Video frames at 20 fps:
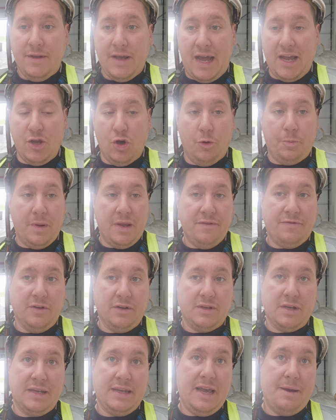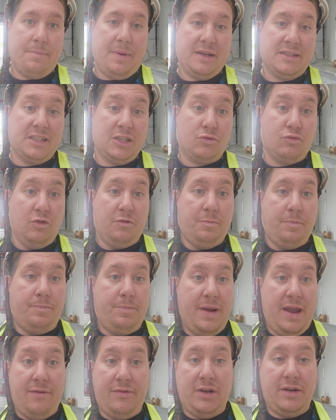I hope Ethan can get past this rough
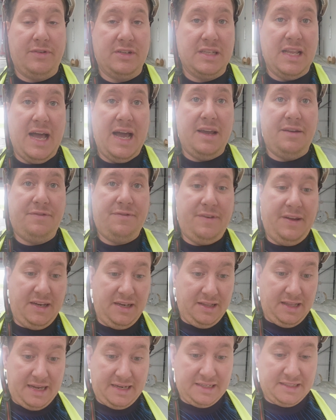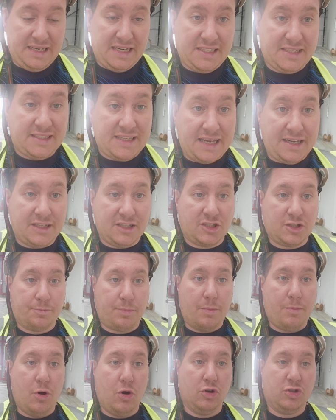period of his life. Like I say, steered us to
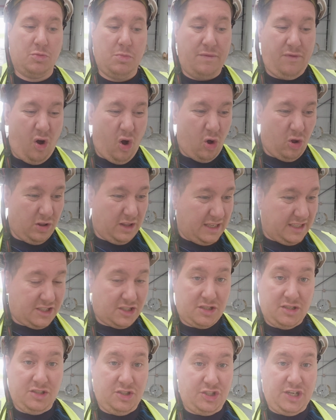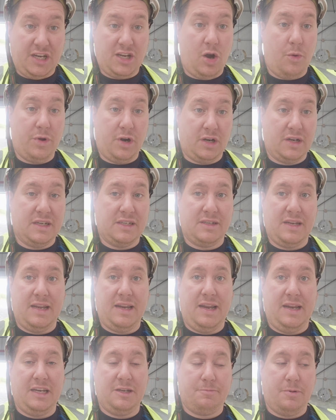promotion with all this shit going on in
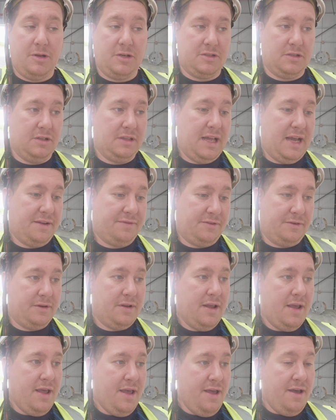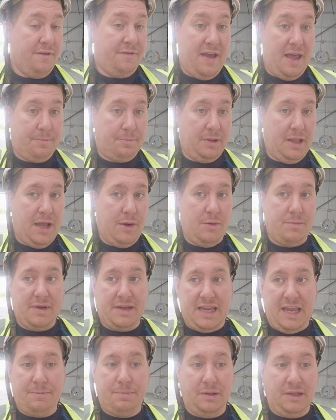his personal life, and fair play with him
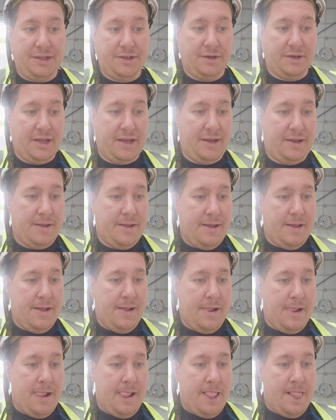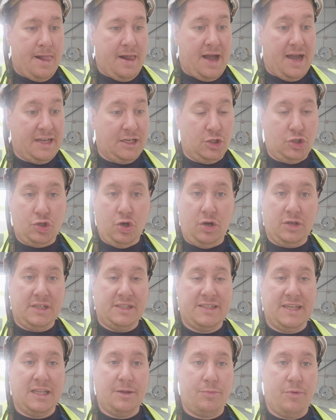to keep a lid on it. I enjoyed
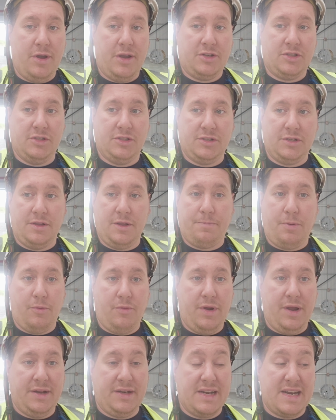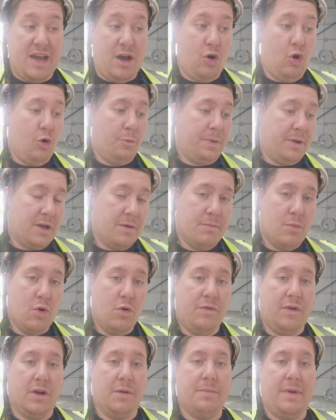his celebrations at the parade, and I hope he can
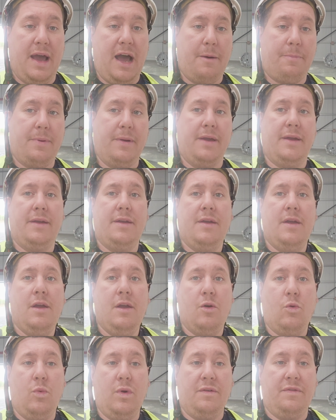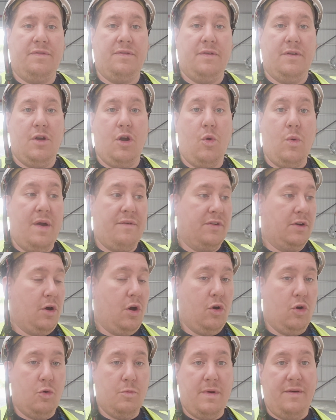move on and be happy with whoever
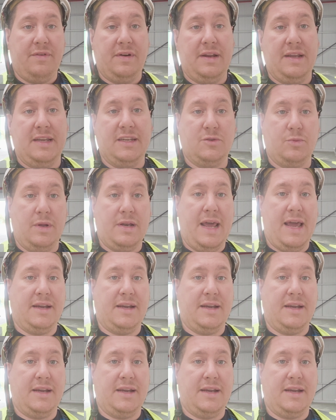or whomever he is with